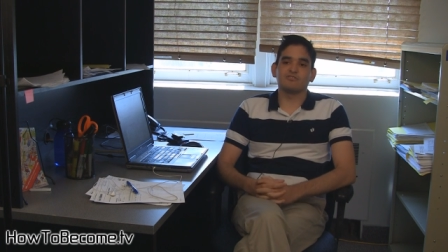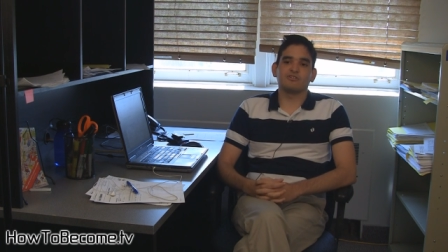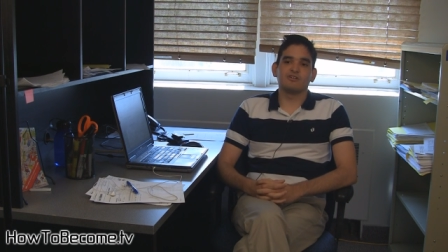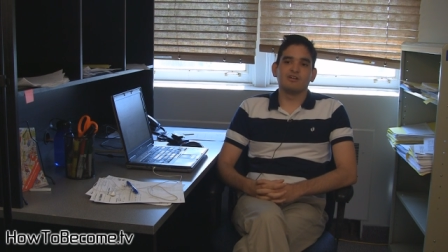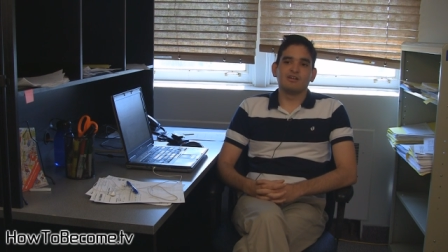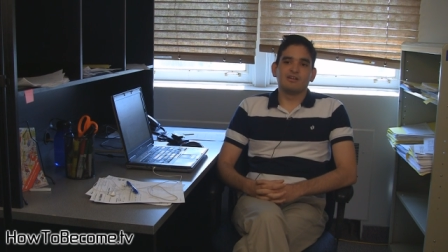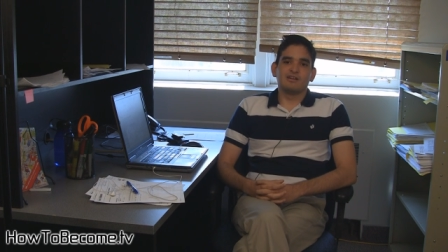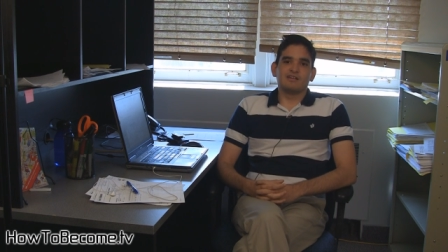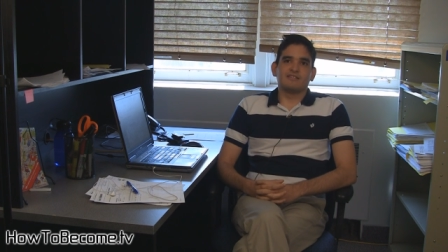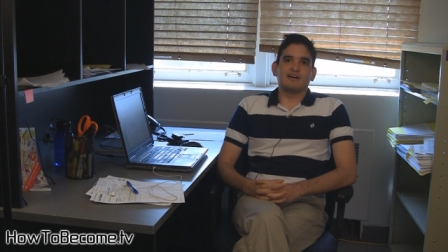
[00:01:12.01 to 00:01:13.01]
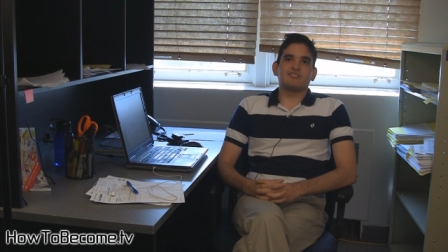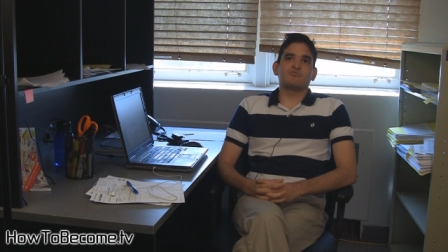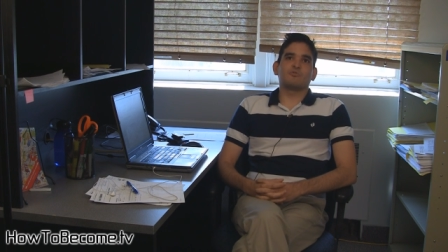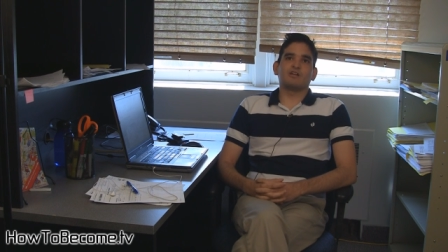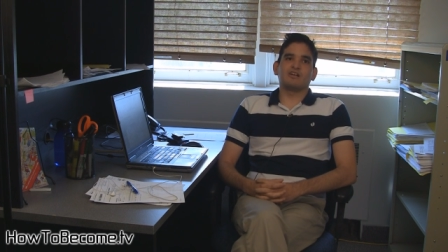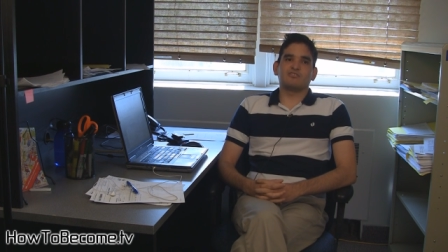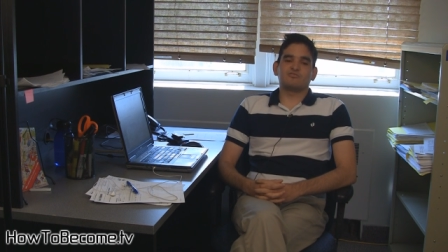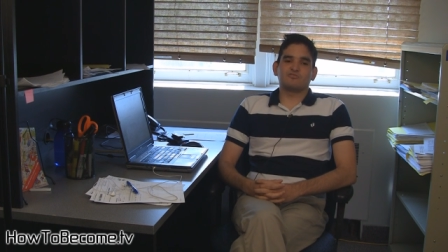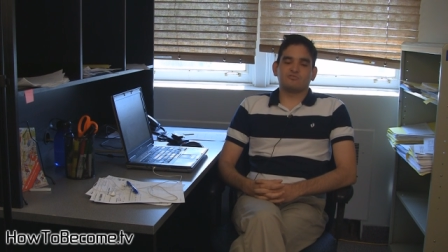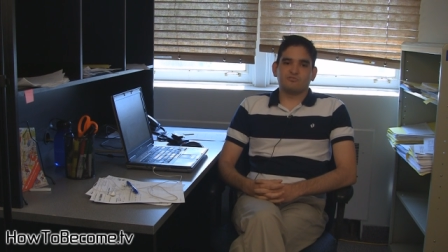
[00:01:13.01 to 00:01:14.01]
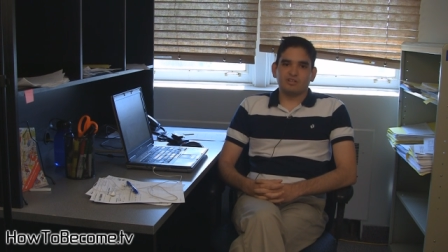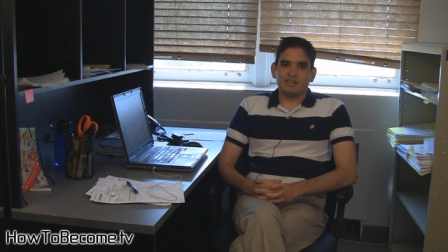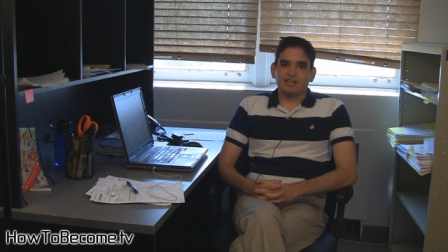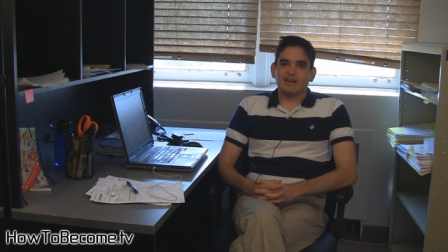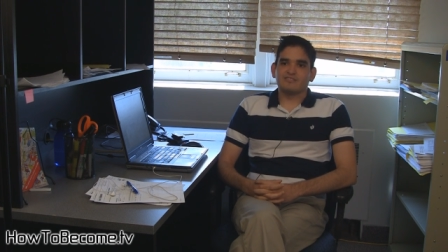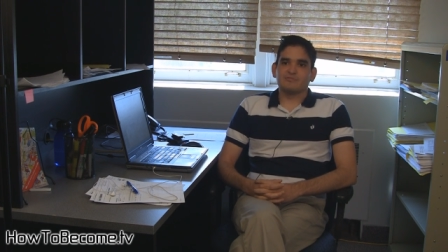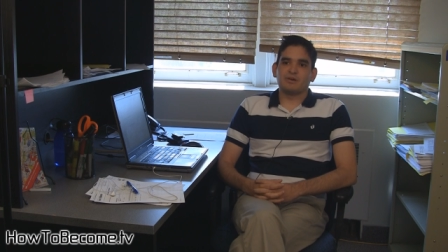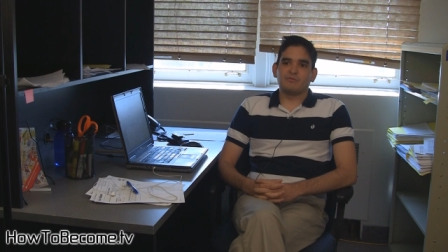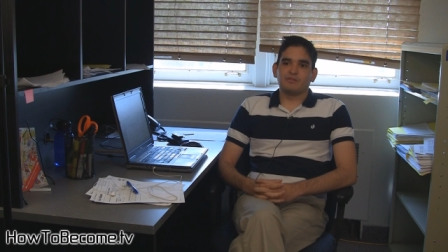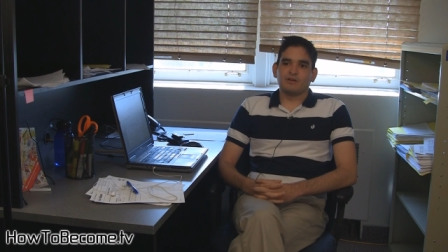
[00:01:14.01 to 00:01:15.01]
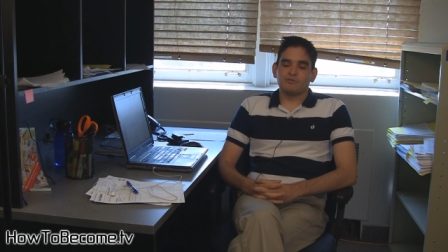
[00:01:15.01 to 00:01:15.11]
So that's when I realized that maybe that